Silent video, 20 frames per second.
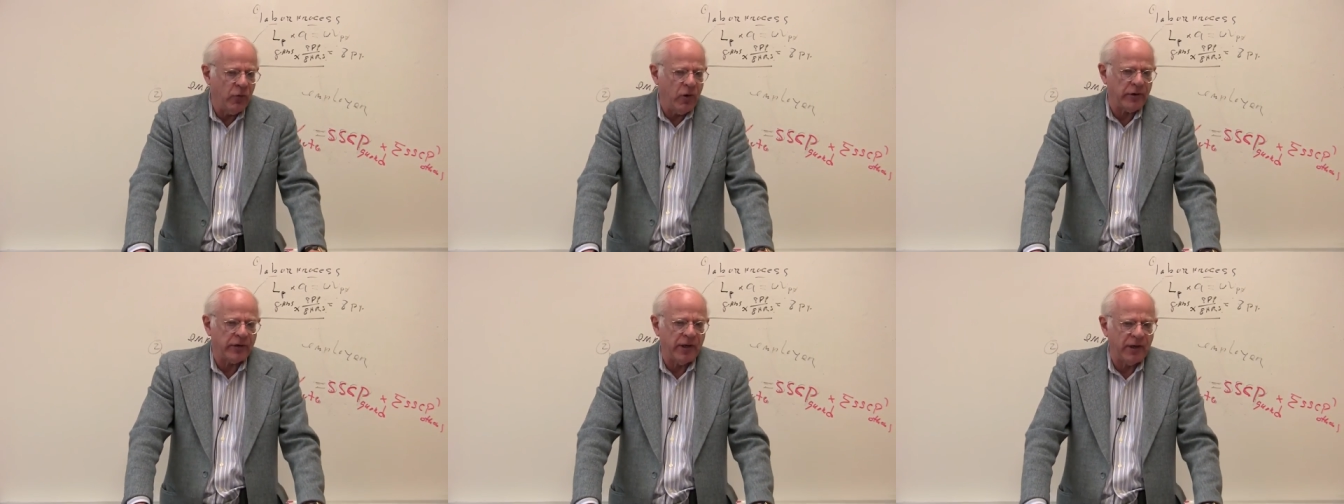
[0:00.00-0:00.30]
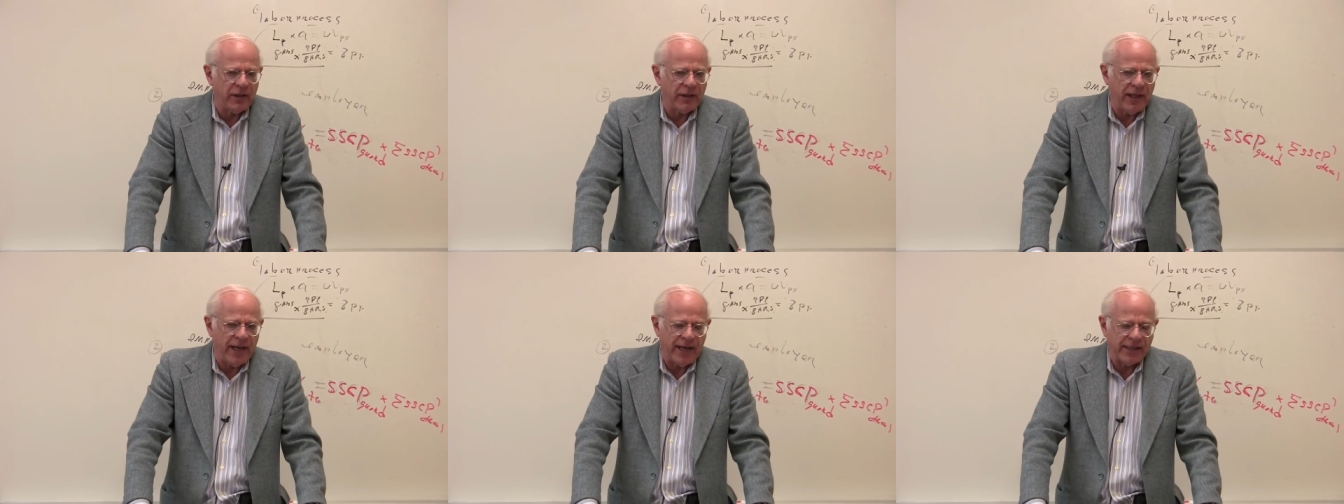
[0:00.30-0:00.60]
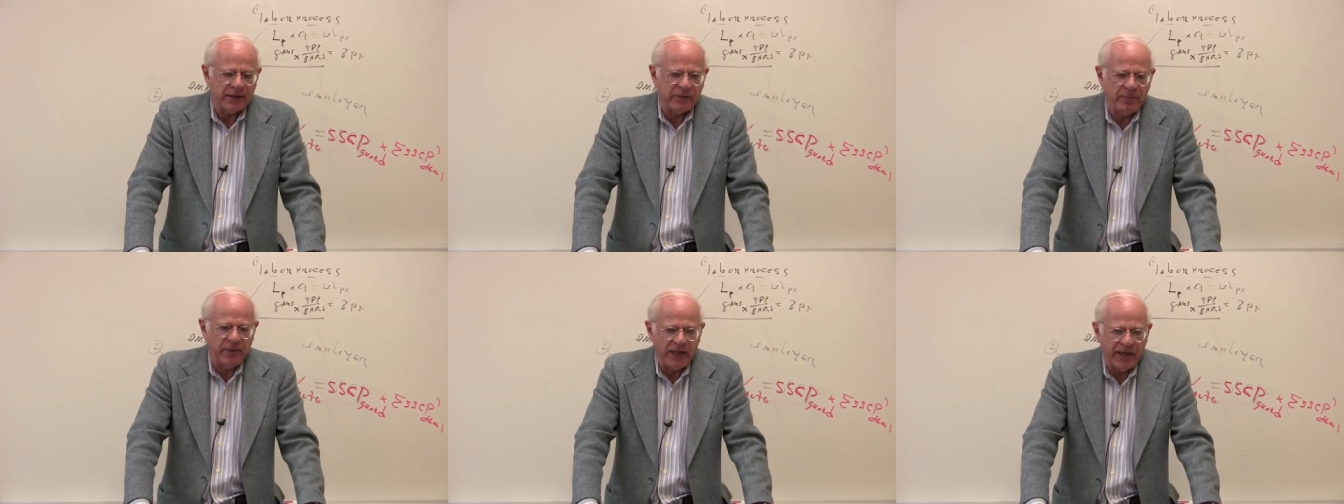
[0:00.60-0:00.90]
working
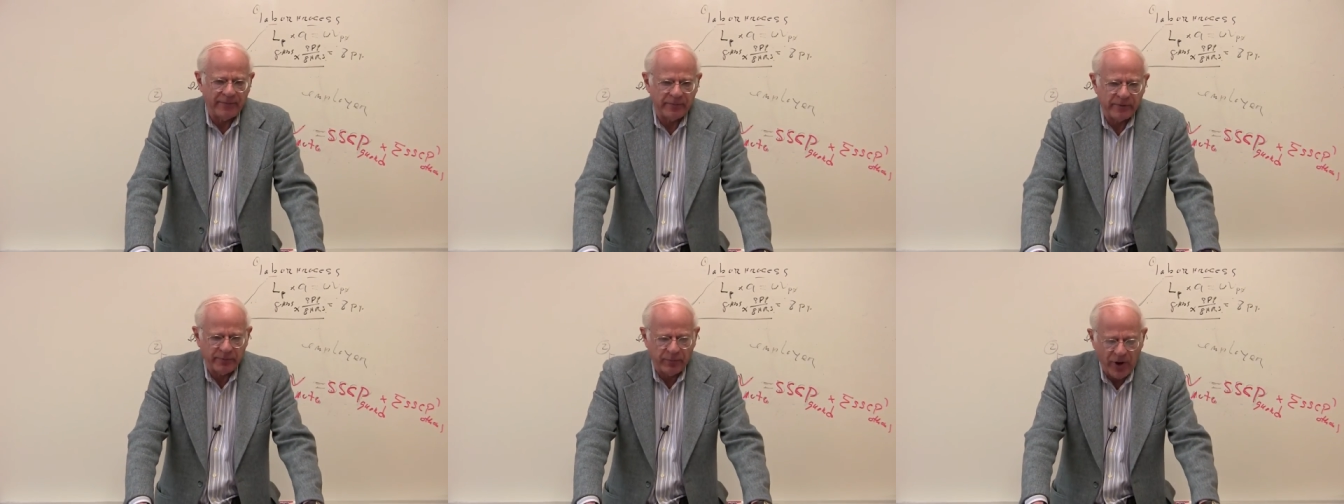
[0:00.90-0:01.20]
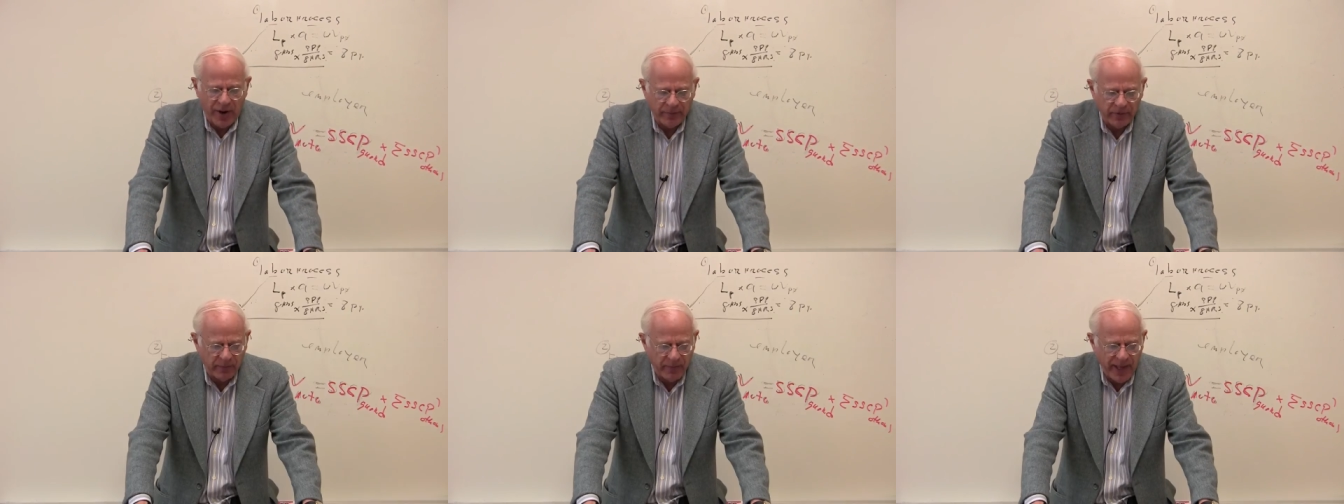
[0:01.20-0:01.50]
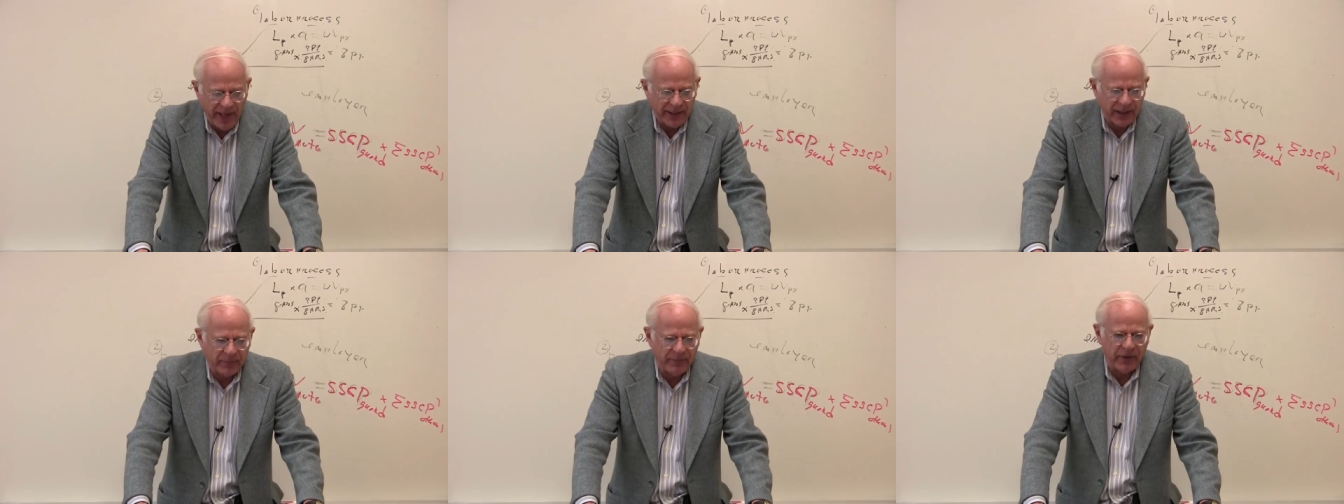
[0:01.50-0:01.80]
class becomes
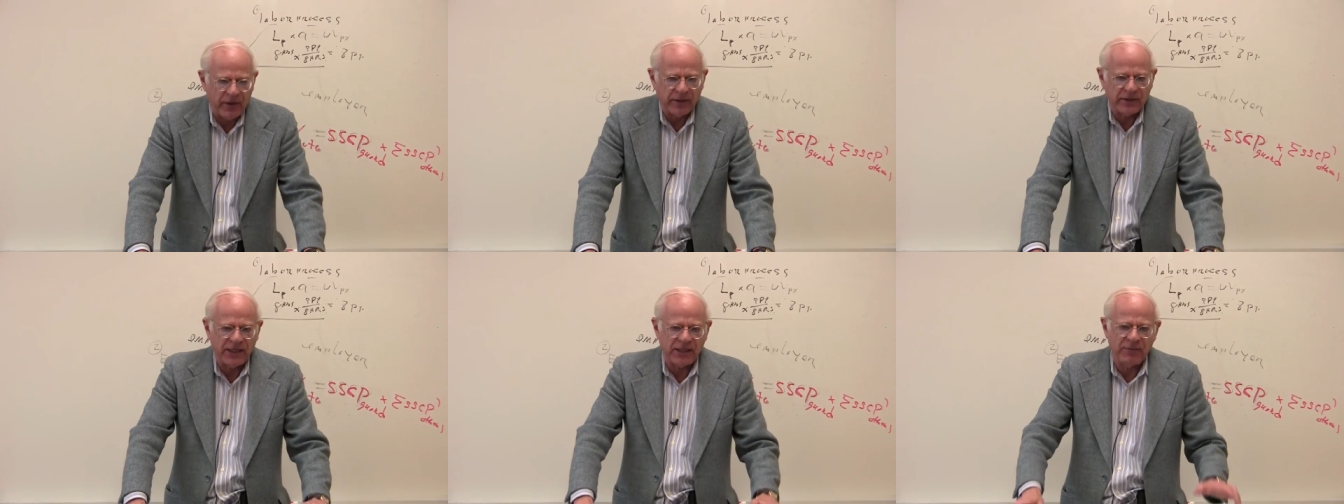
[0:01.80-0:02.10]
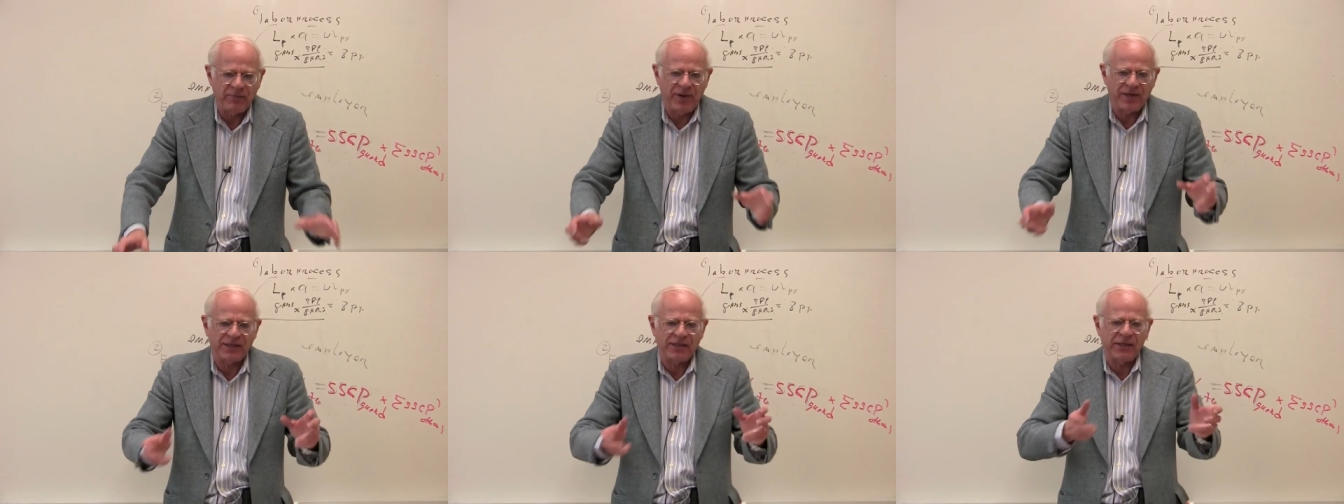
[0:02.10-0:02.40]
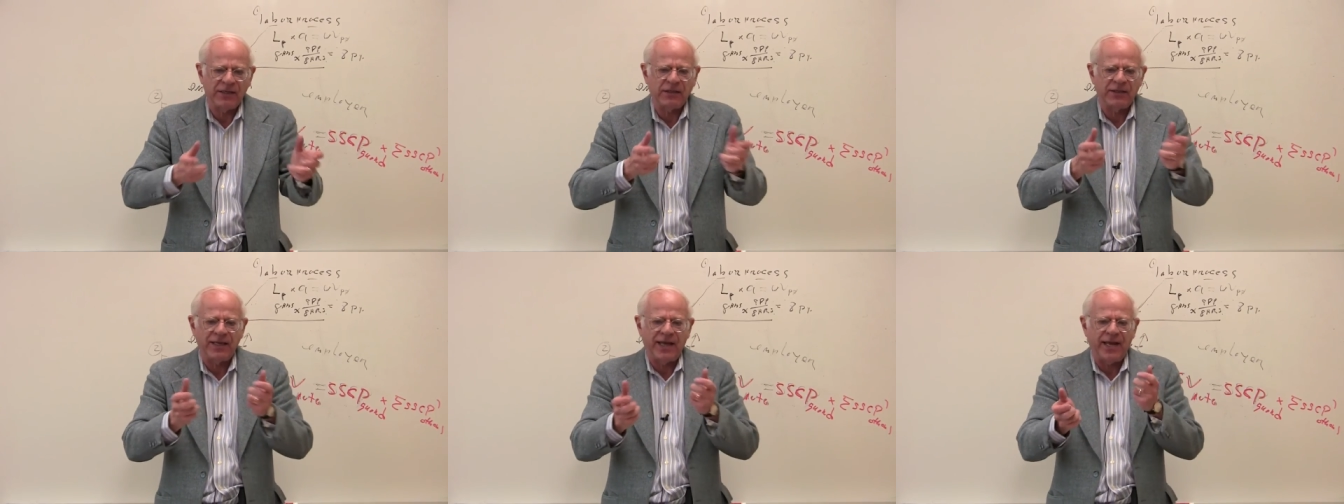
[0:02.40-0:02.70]
problematic because it's
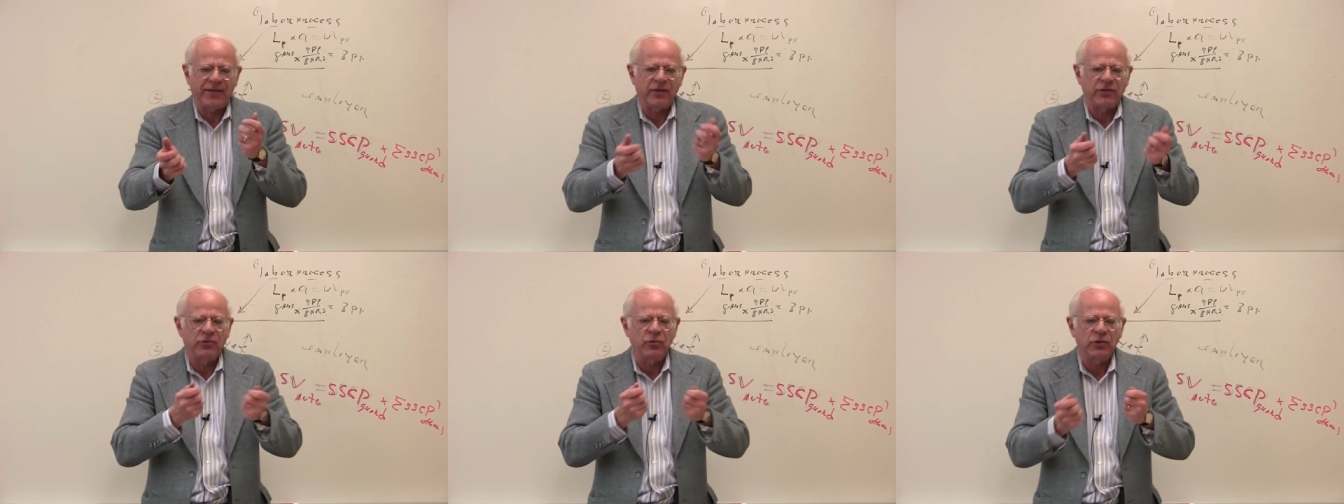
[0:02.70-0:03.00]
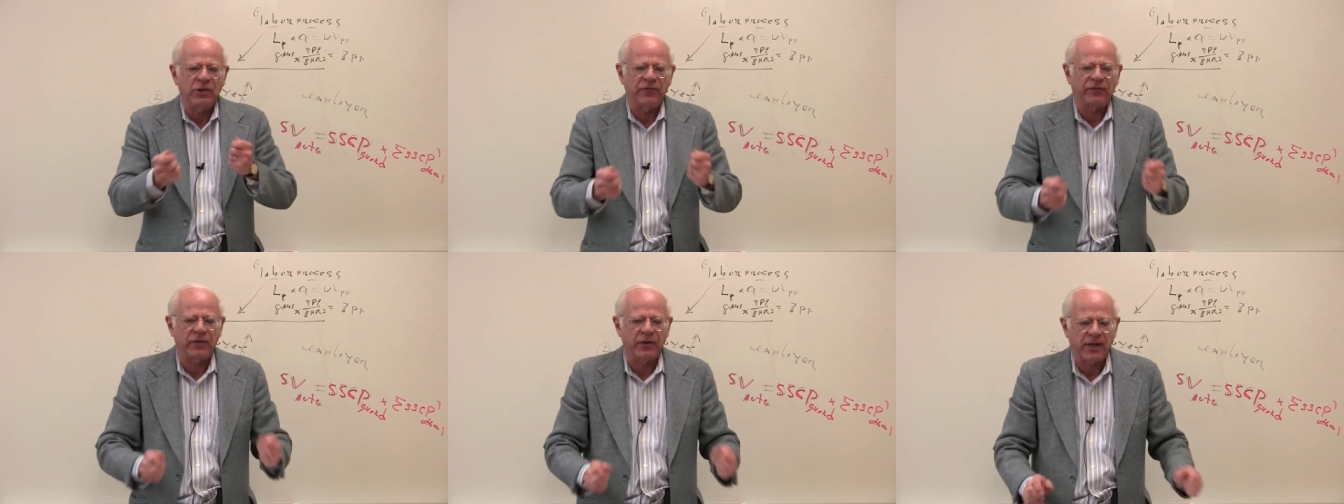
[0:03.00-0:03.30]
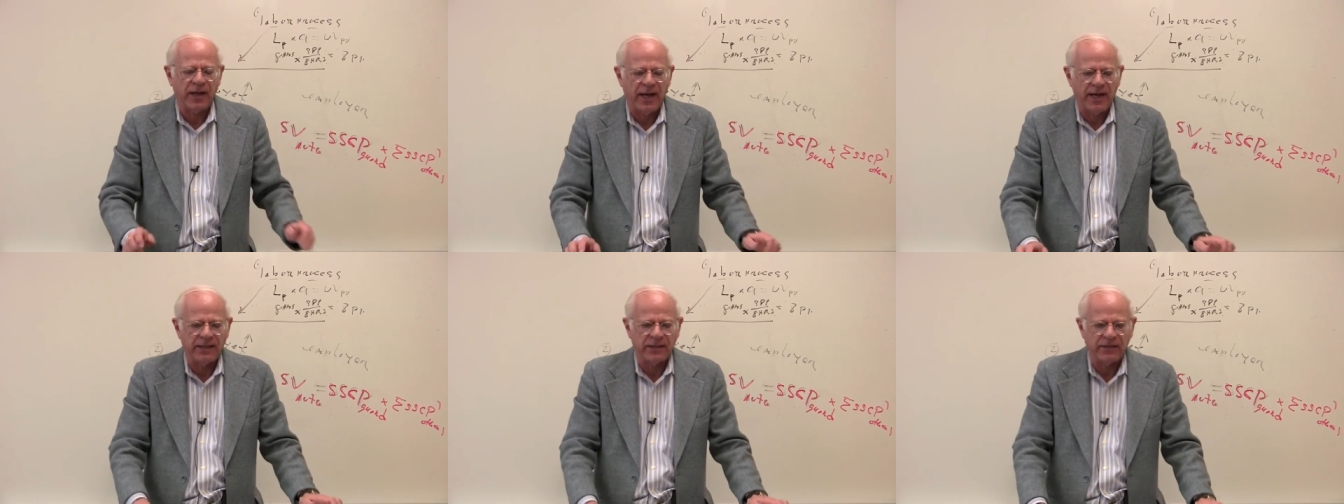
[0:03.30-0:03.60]
mixing together two different
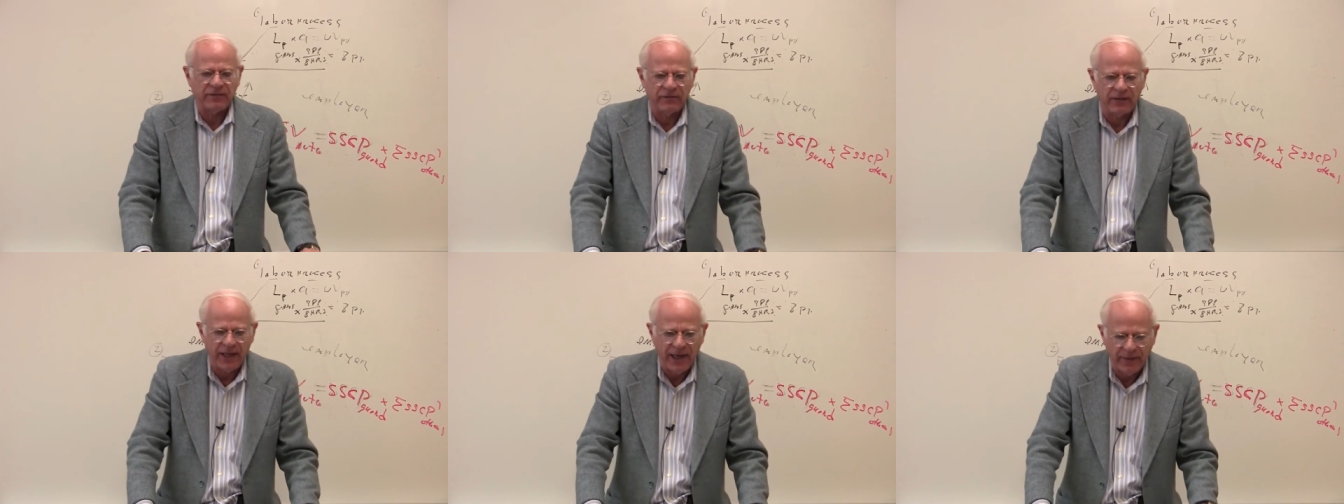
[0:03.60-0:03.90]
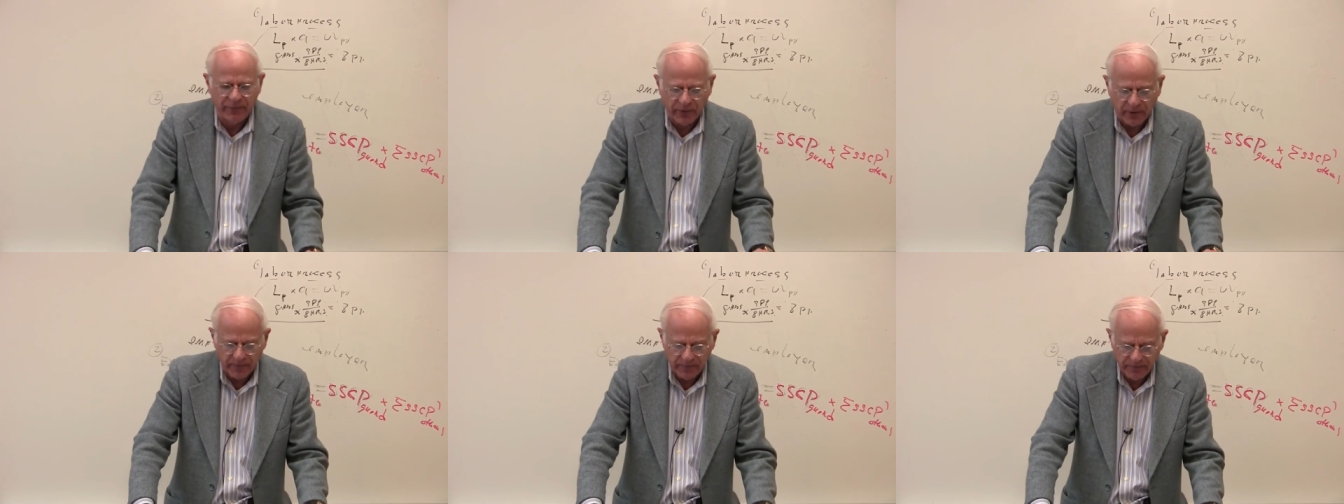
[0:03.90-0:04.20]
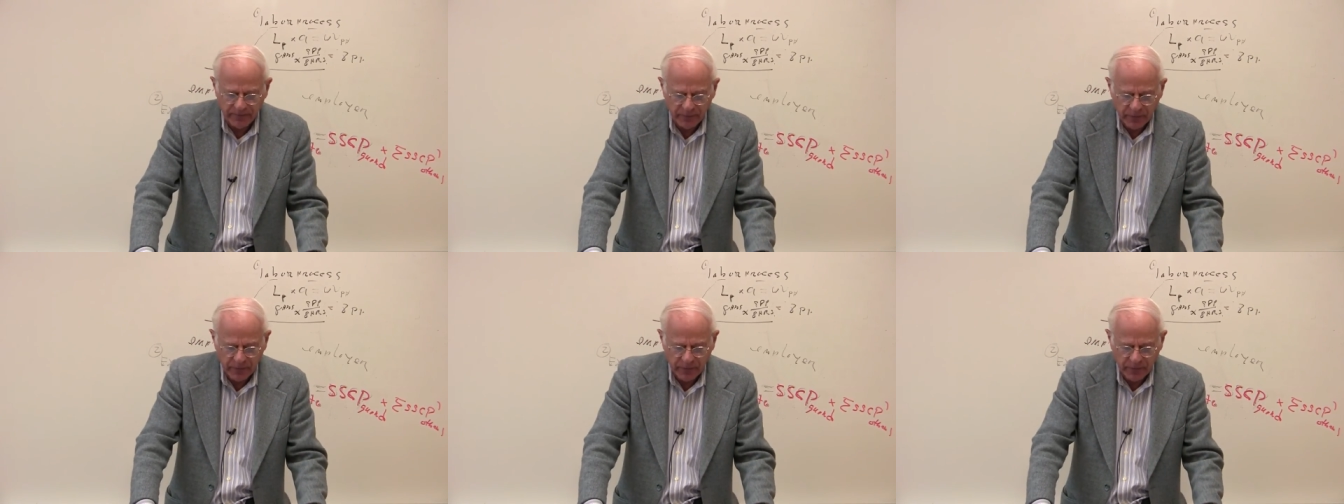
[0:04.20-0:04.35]
kinds of labor.